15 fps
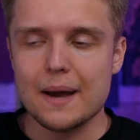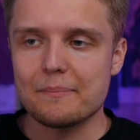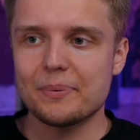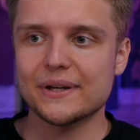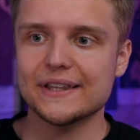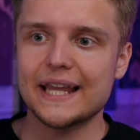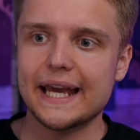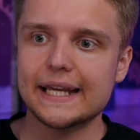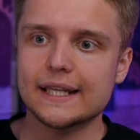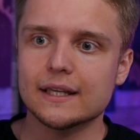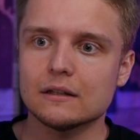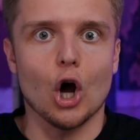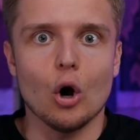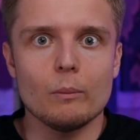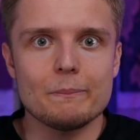but, like, you
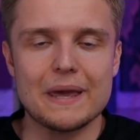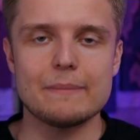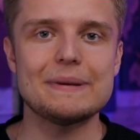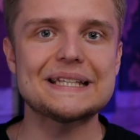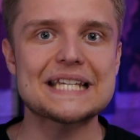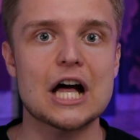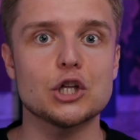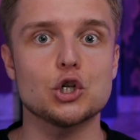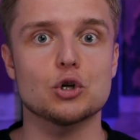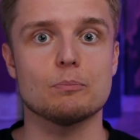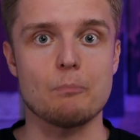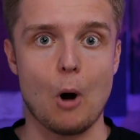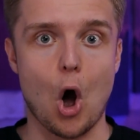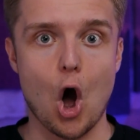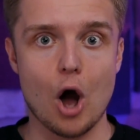know, maybe tell your
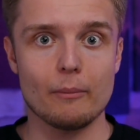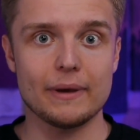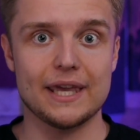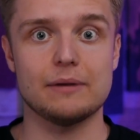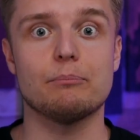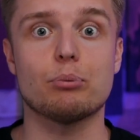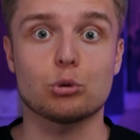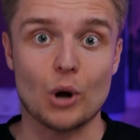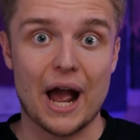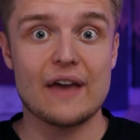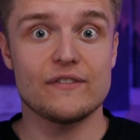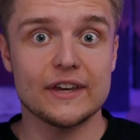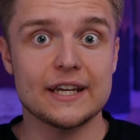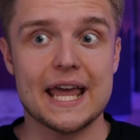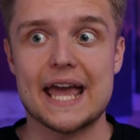mom in
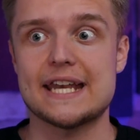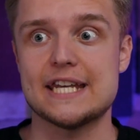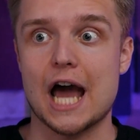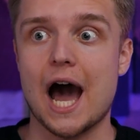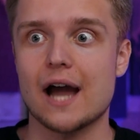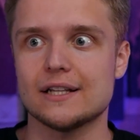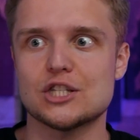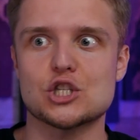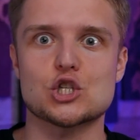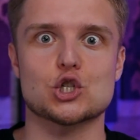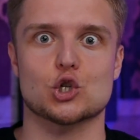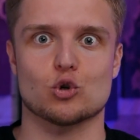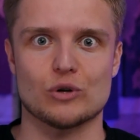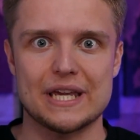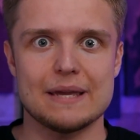private and not
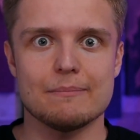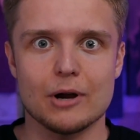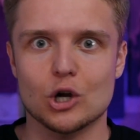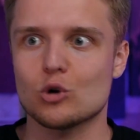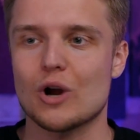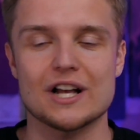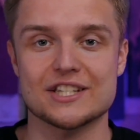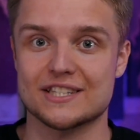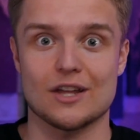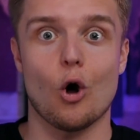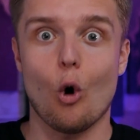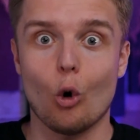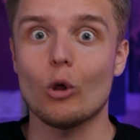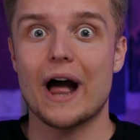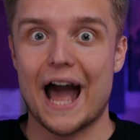scream across the whole